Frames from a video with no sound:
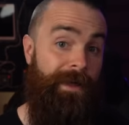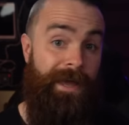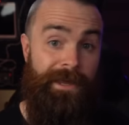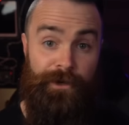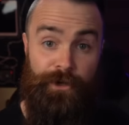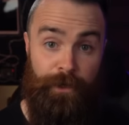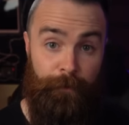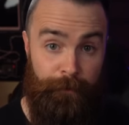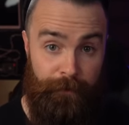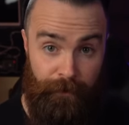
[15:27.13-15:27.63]

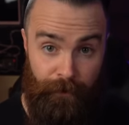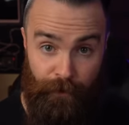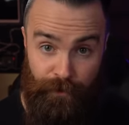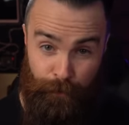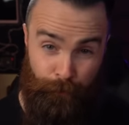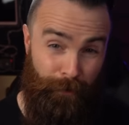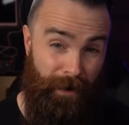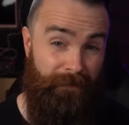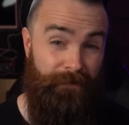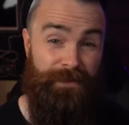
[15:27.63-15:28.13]
and your computer and
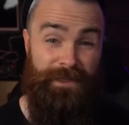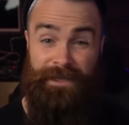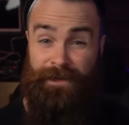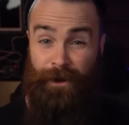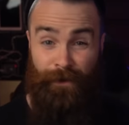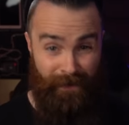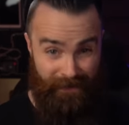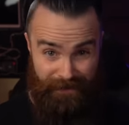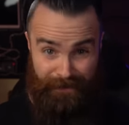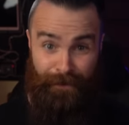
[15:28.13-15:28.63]
your privacy
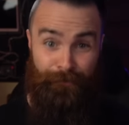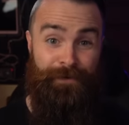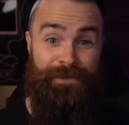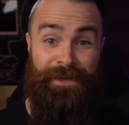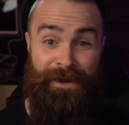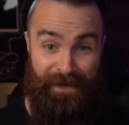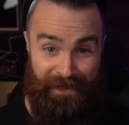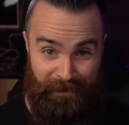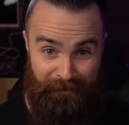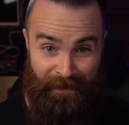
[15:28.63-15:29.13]
and all that stuff we
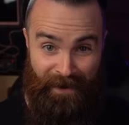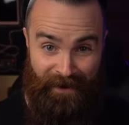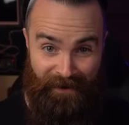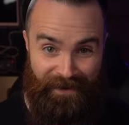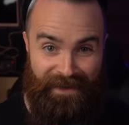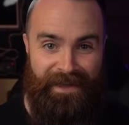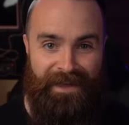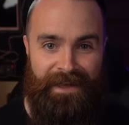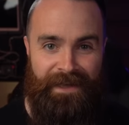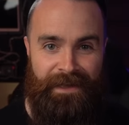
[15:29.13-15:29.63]
talked
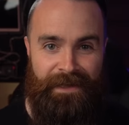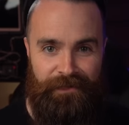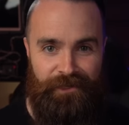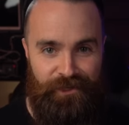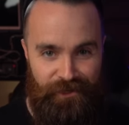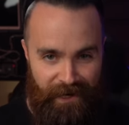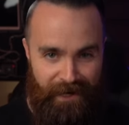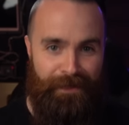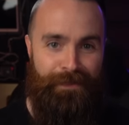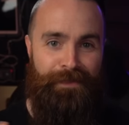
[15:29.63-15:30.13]
about,
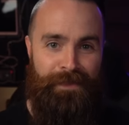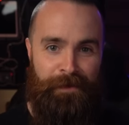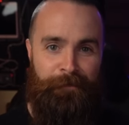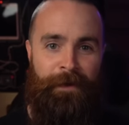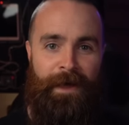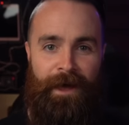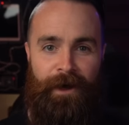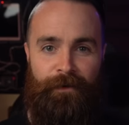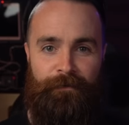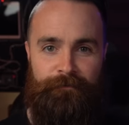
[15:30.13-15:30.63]
check
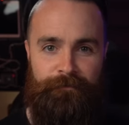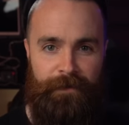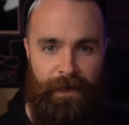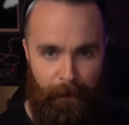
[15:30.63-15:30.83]
them out.